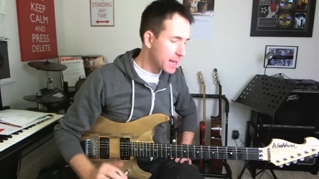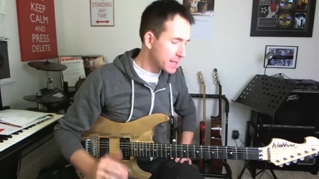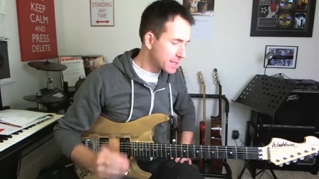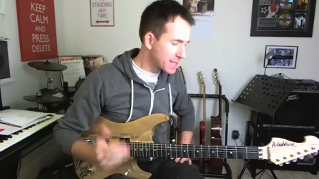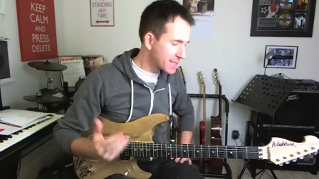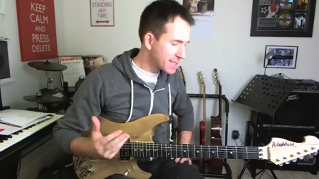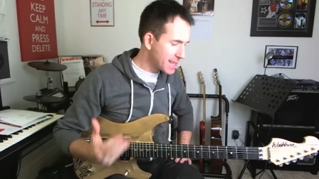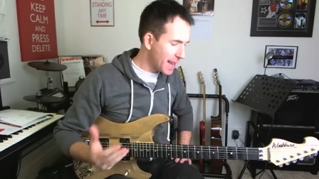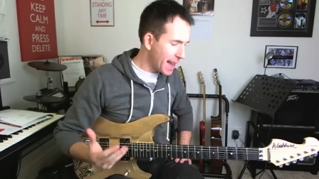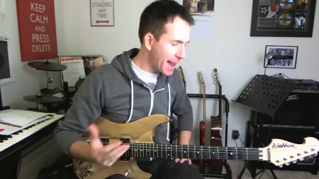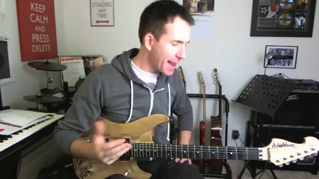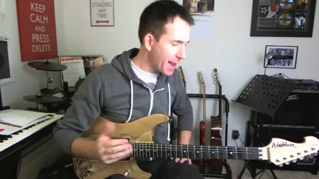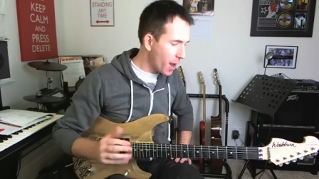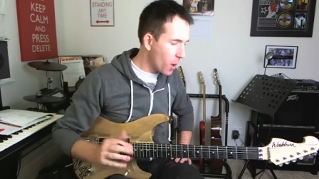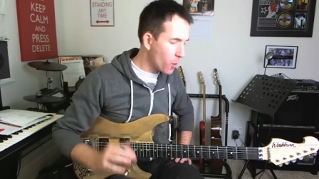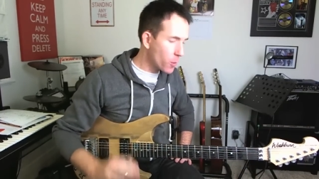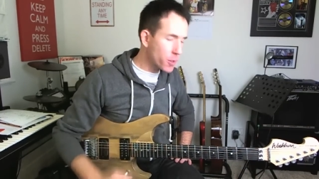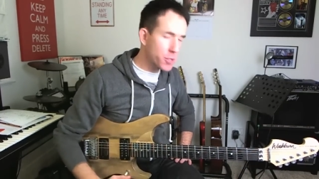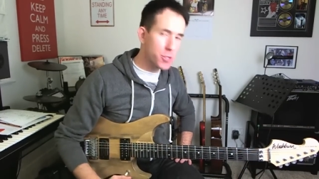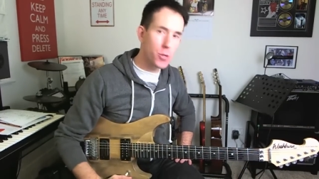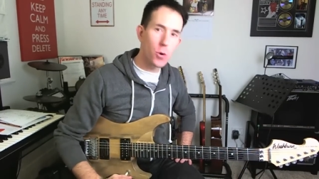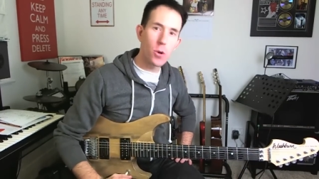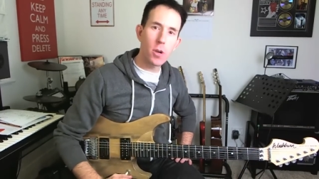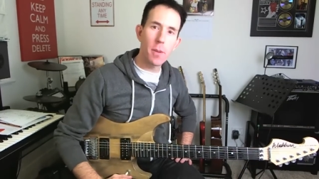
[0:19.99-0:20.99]
Today I want
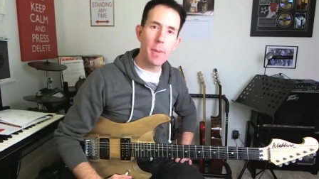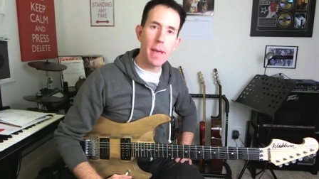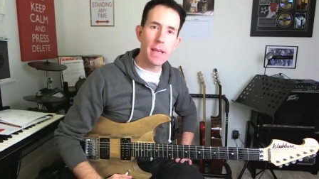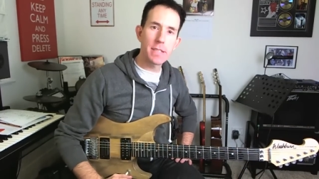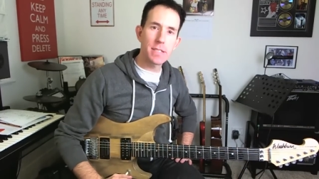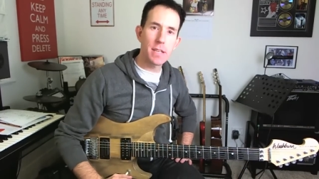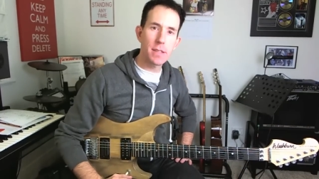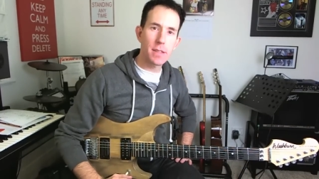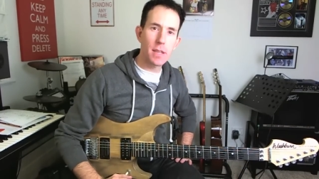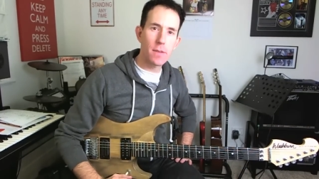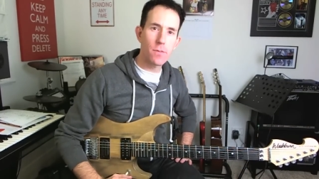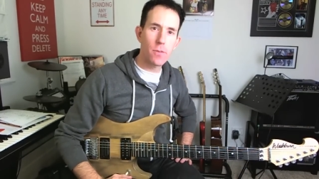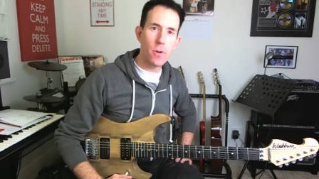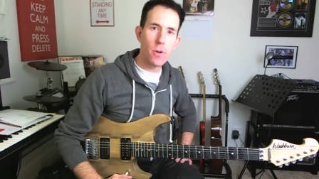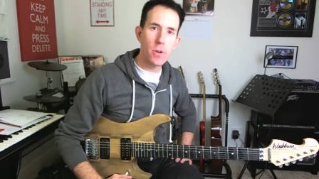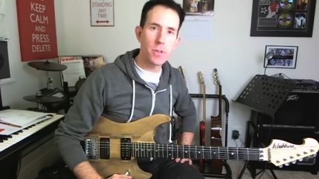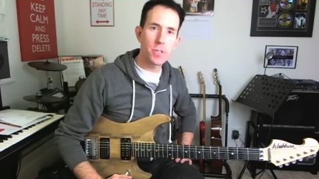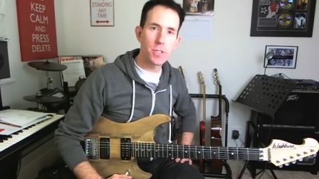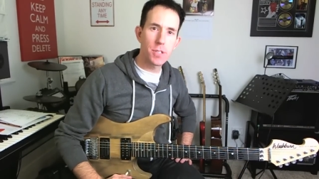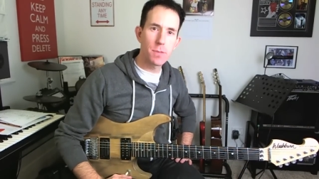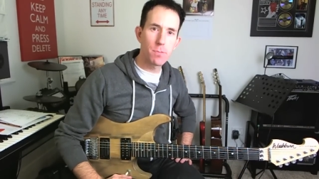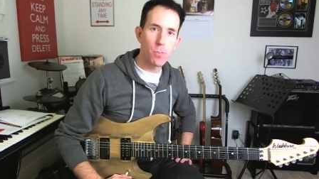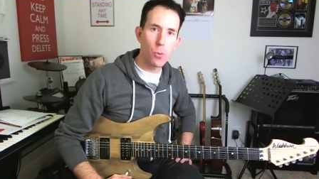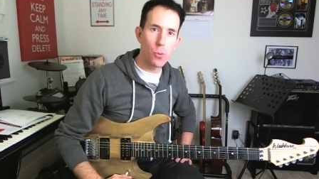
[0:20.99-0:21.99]
to talk about something very
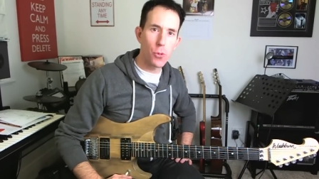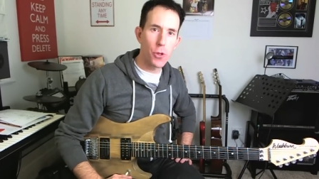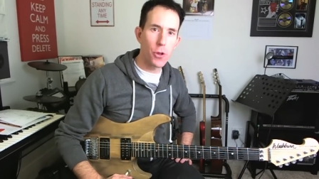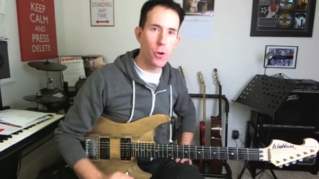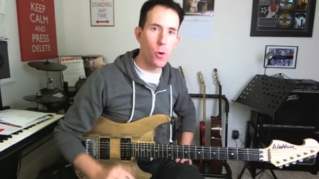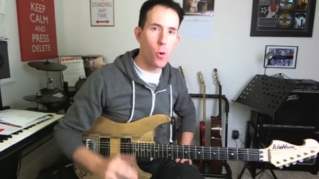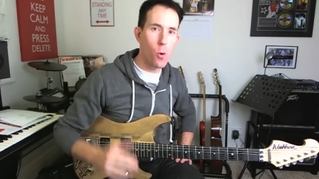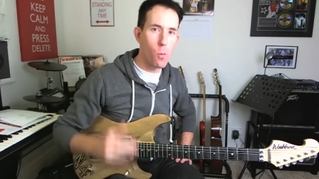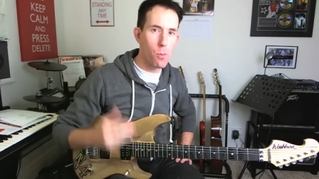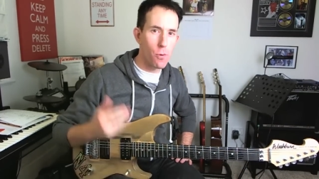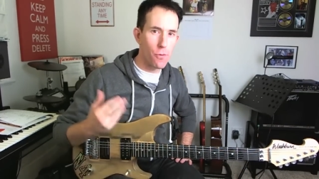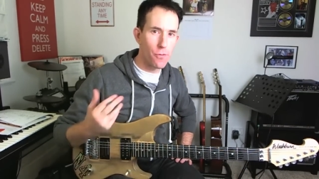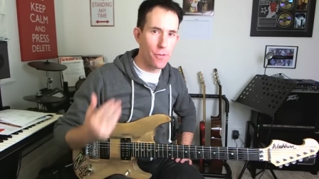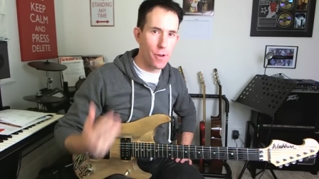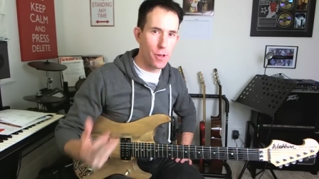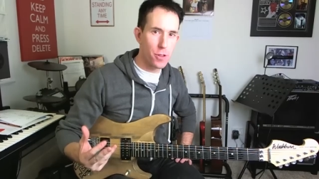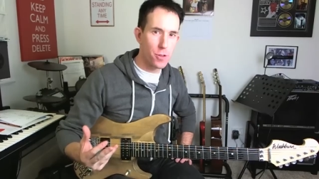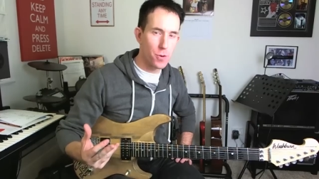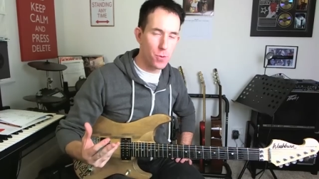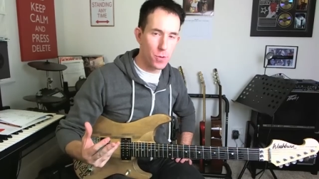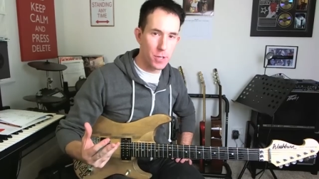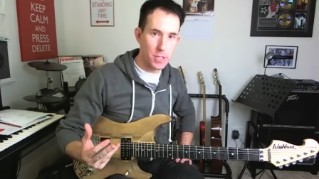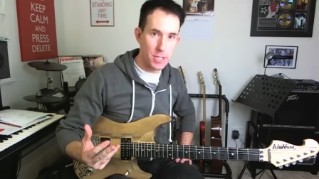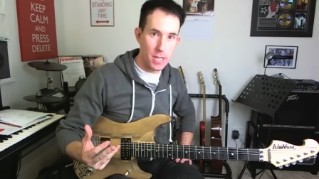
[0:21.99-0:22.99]
simple that all
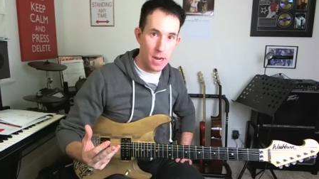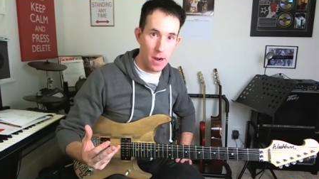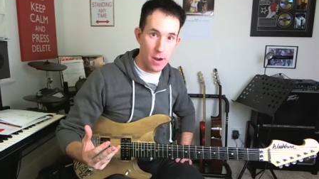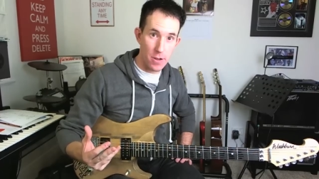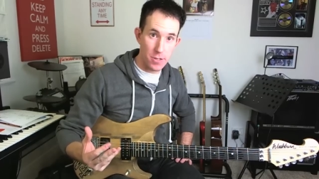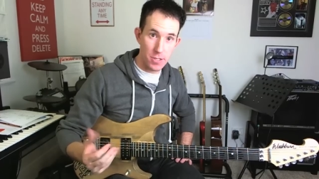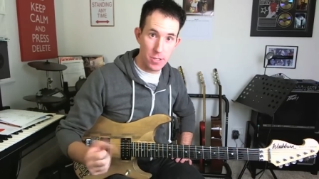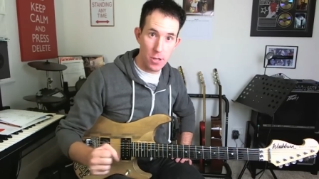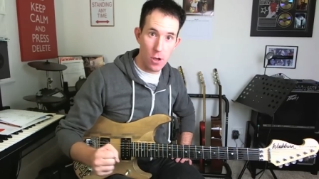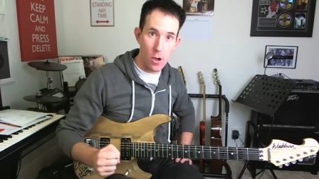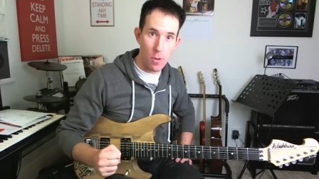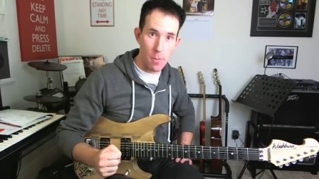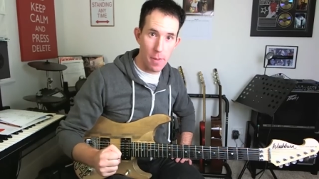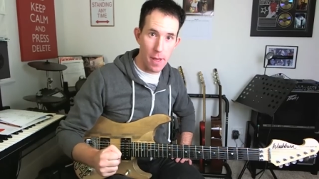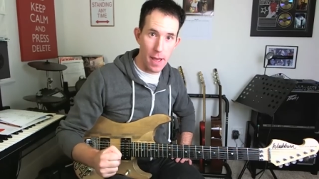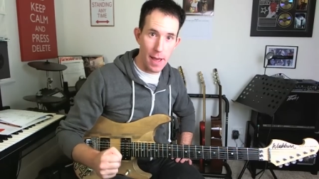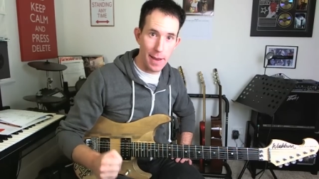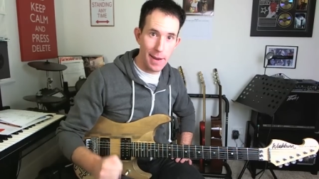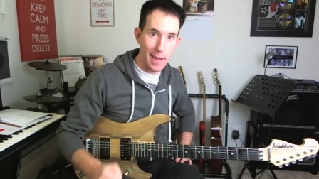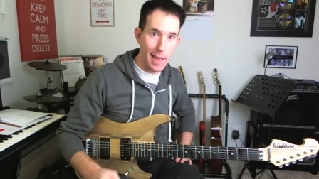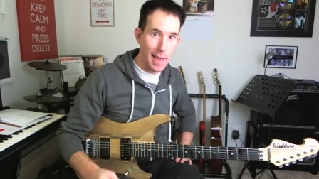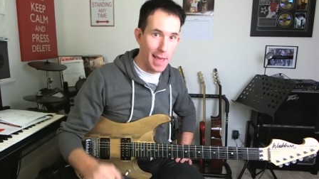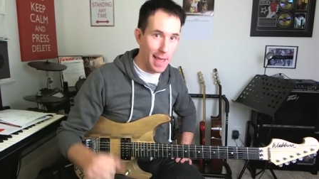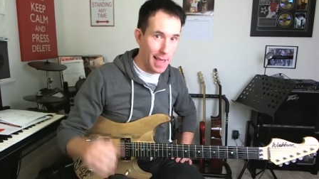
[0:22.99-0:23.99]
professional guitarists know
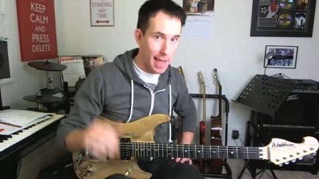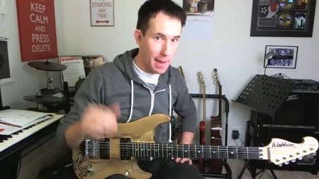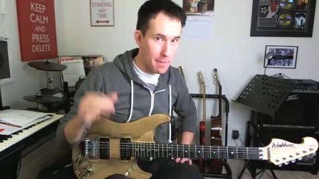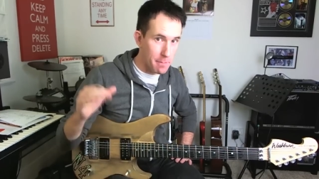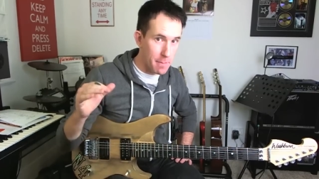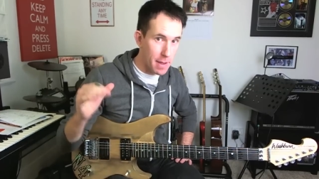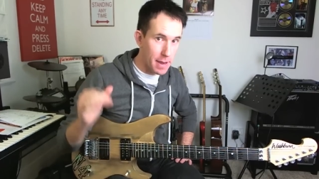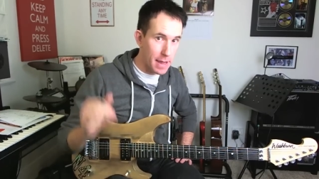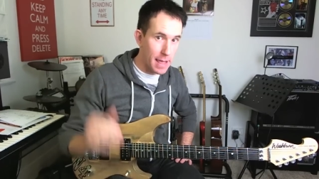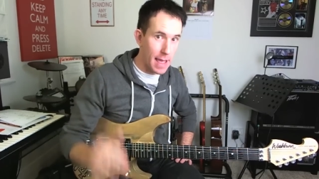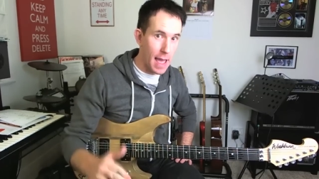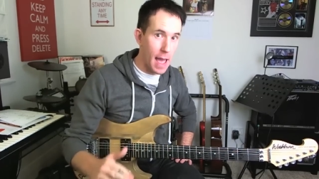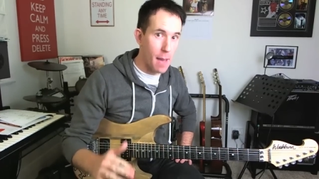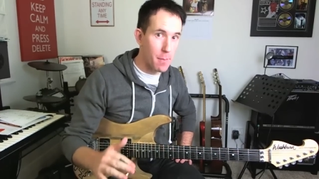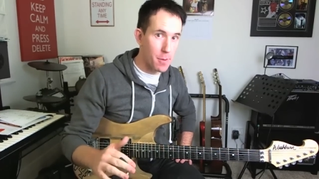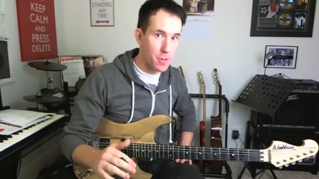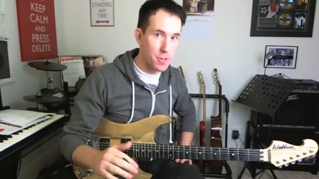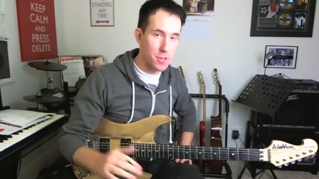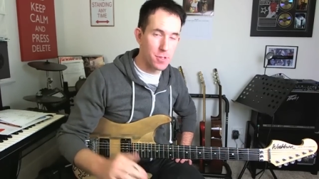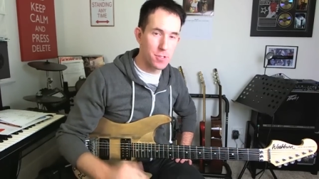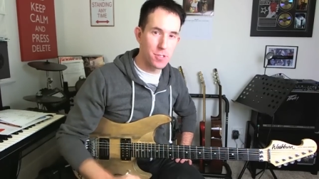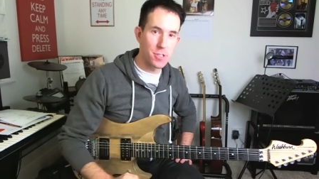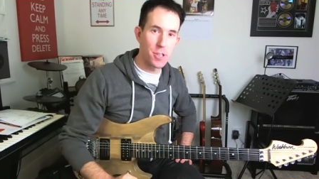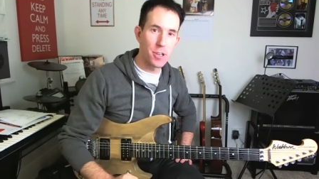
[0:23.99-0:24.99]
about and many
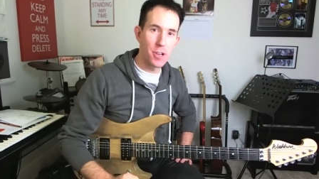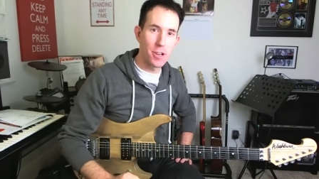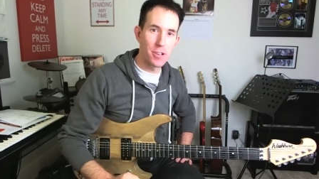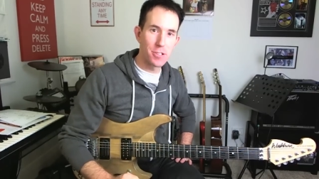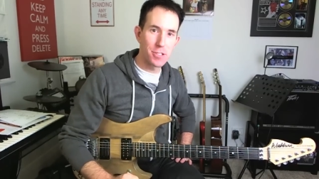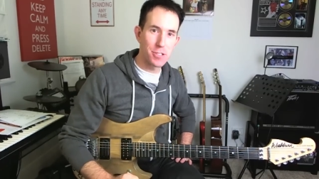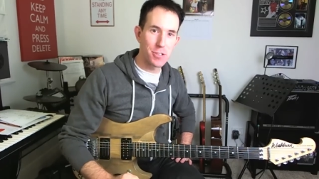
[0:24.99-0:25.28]
amateurs don't,